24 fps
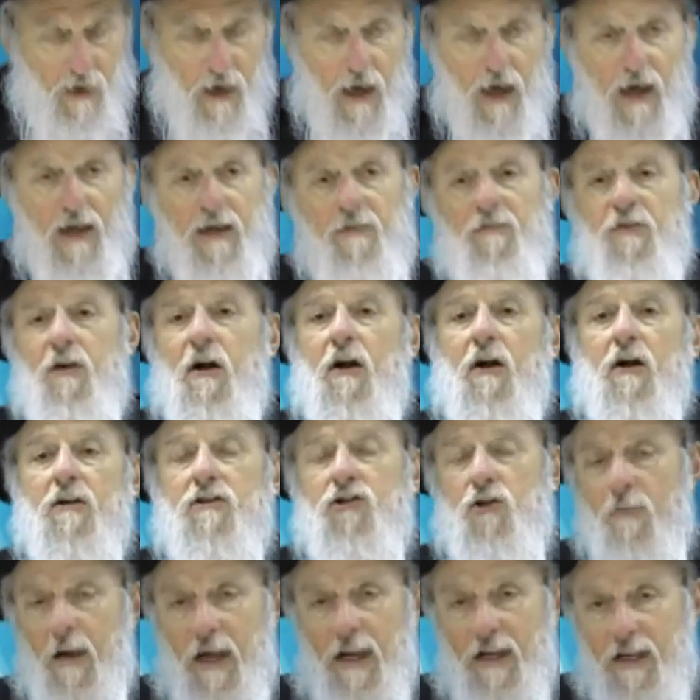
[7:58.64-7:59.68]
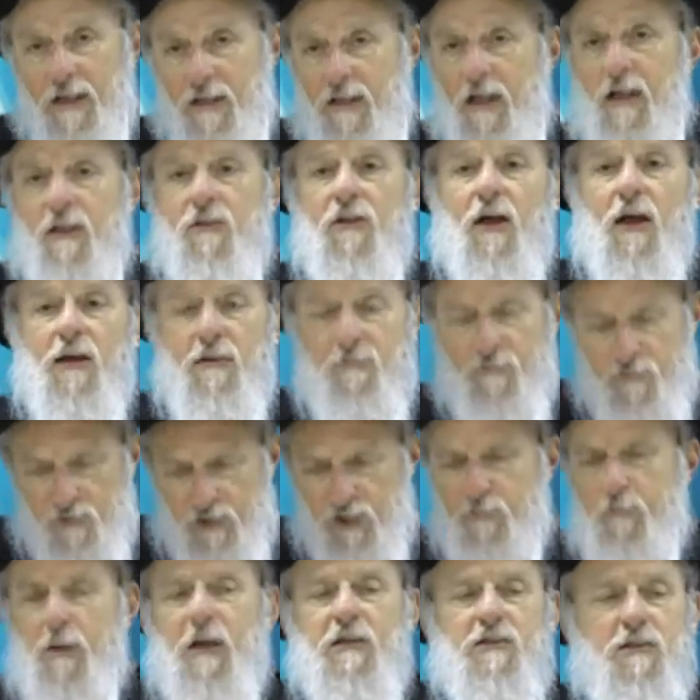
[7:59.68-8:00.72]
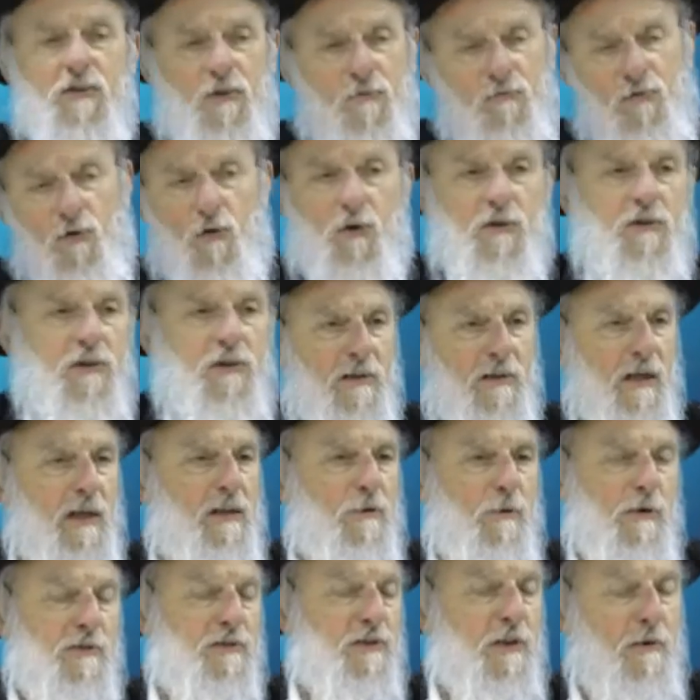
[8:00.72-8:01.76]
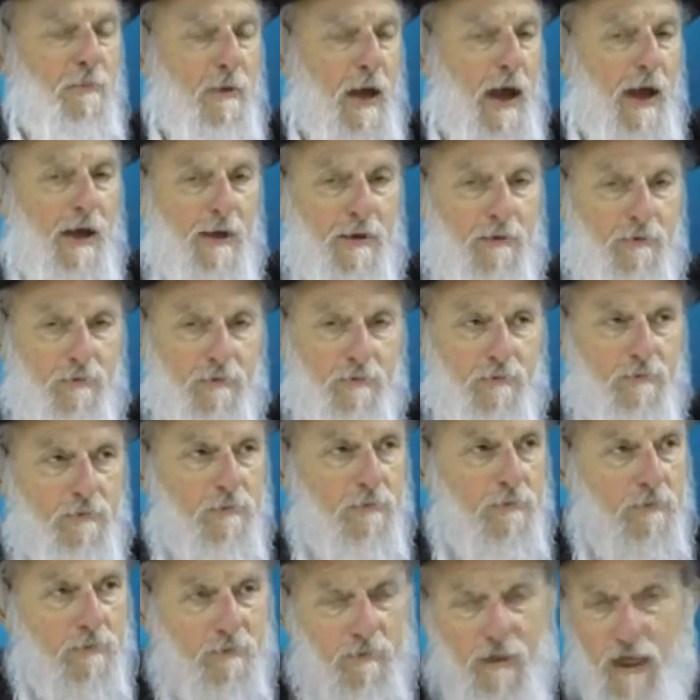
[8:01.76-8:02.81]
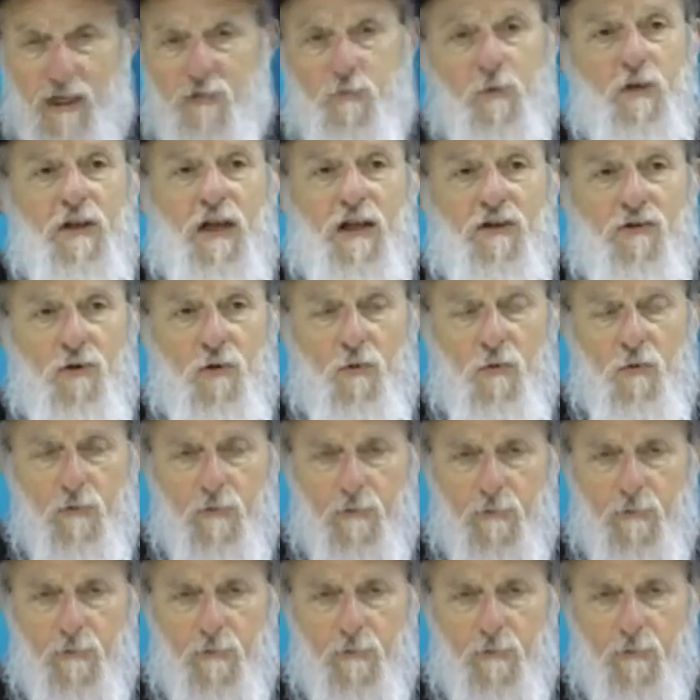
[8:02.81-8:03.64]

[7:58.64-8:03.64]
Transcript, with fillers: And if there are too many, then they finish pacing the floor take the rest of them back. That's what they do.